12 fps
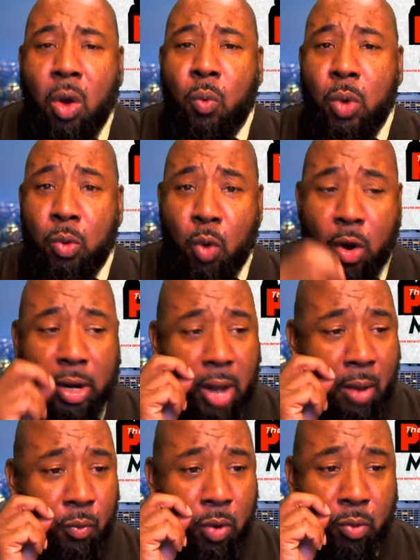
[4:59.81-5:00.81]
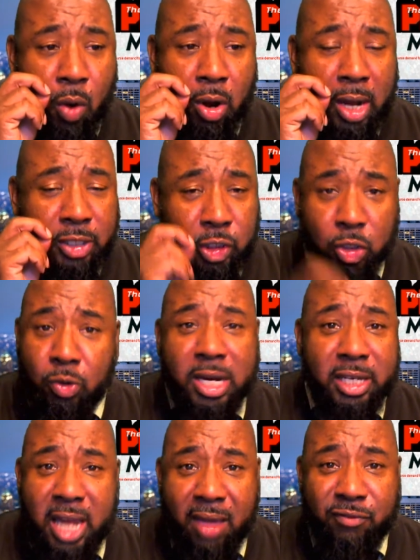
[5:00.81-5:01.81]
We want
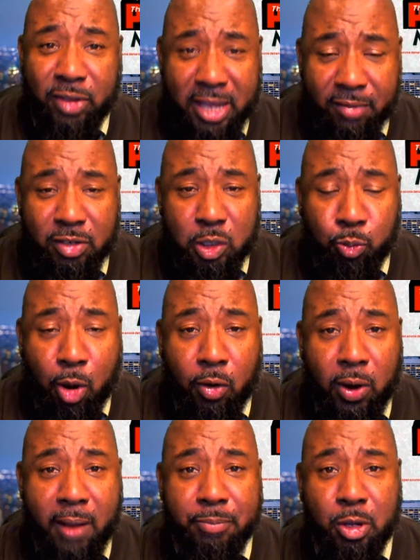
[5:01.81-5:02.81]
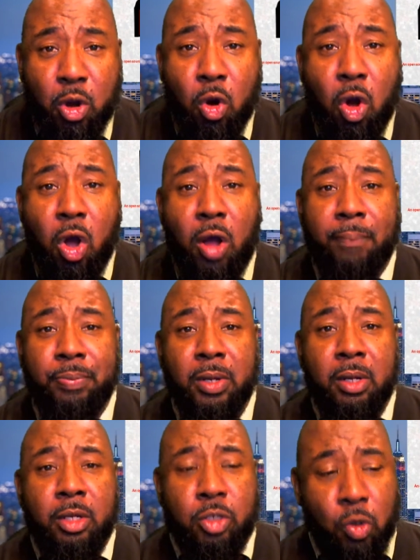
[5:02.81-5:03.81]
student debt forgiveness program to go on
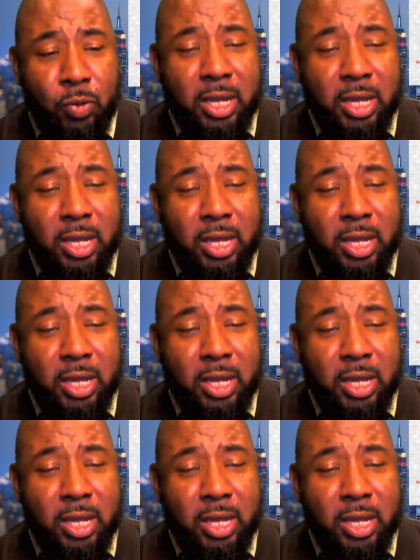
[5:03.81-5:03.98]
so we